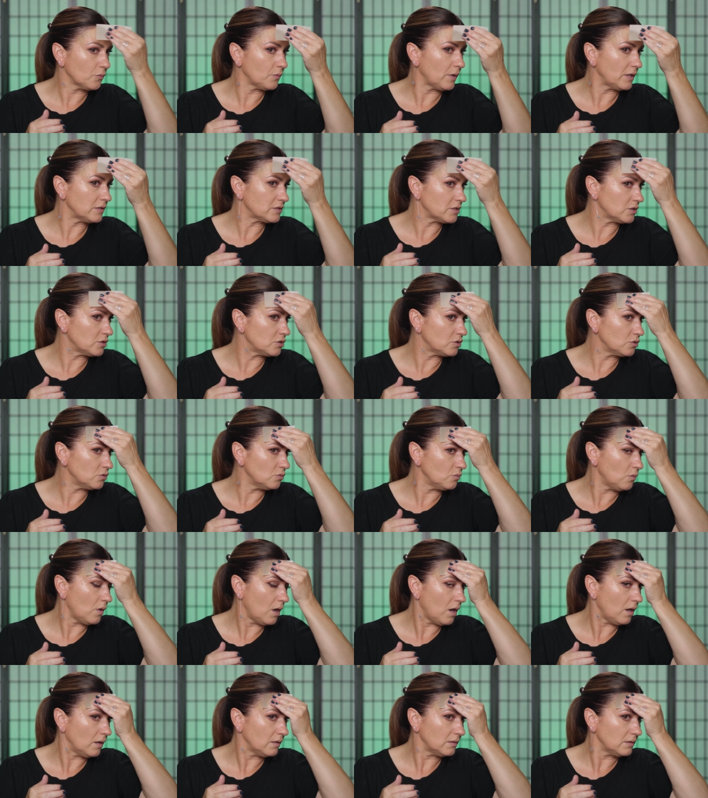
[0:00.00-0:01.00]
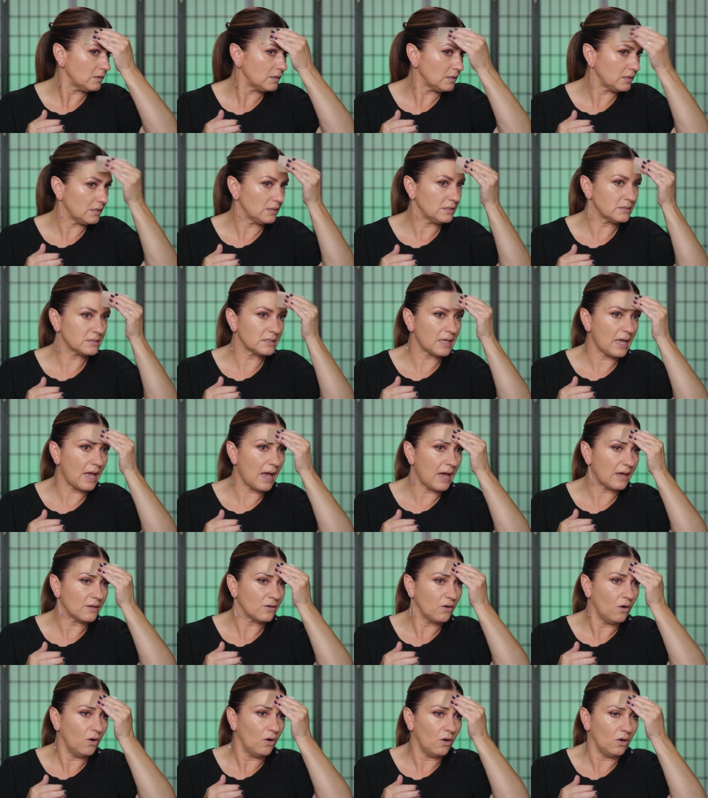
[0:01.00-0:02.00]
residue on these
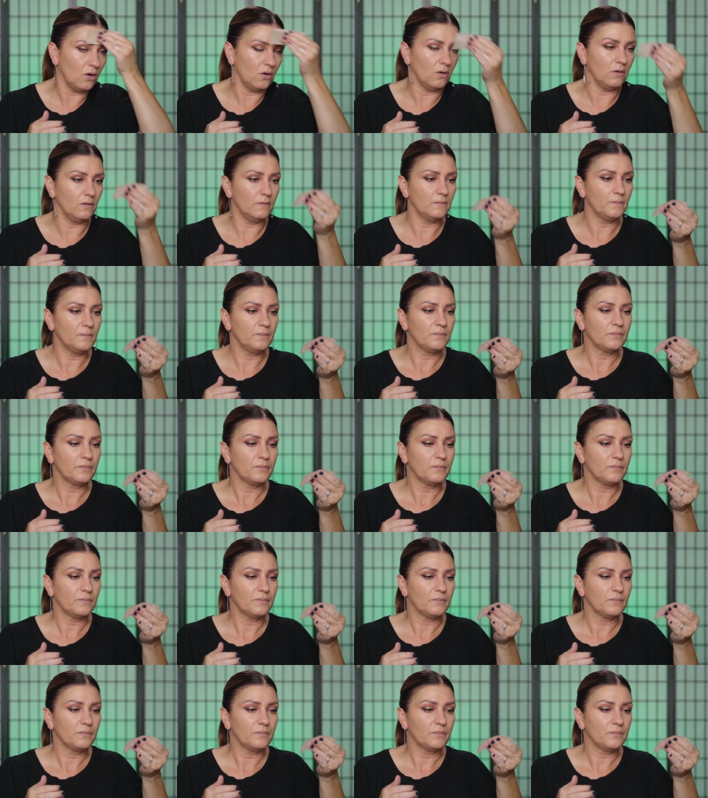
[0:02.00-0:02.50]
at all.